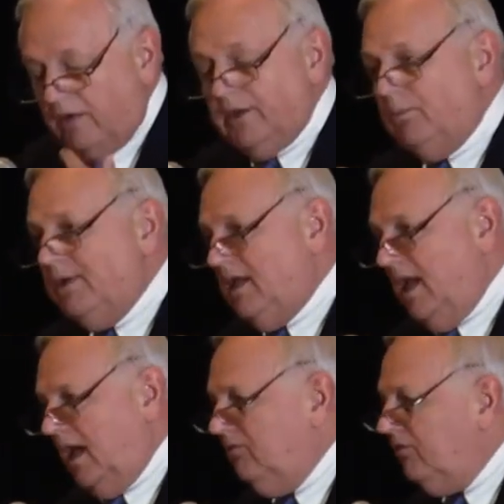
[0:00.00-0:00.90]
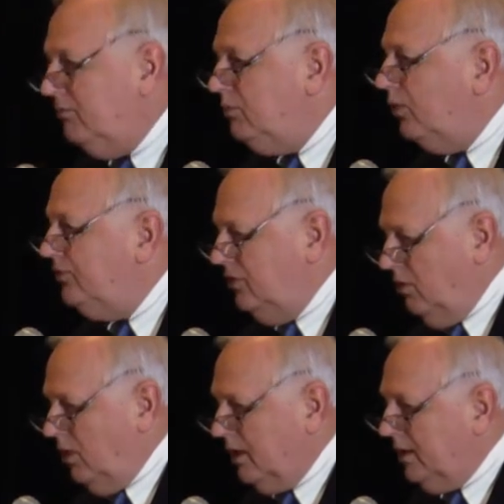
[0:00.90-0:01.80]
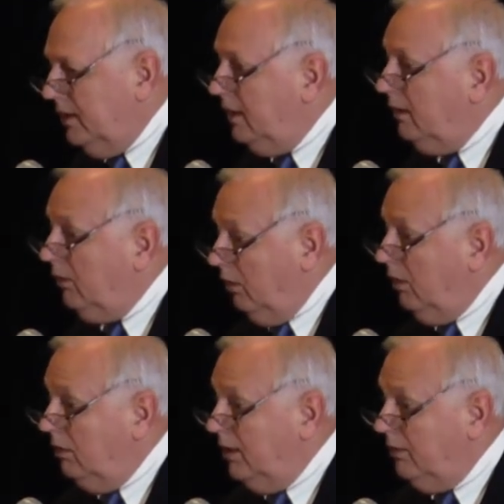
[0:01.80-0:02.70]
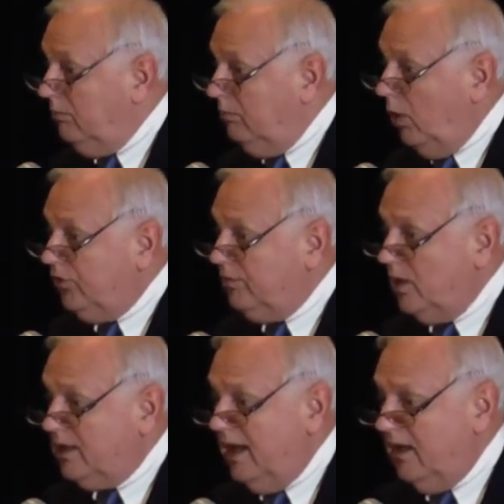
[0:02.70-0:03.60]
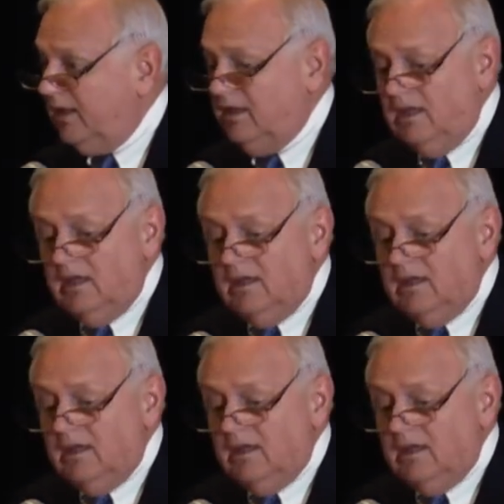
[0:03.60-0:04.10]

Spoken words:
Neil Behan from both New York and then and Baltimore County.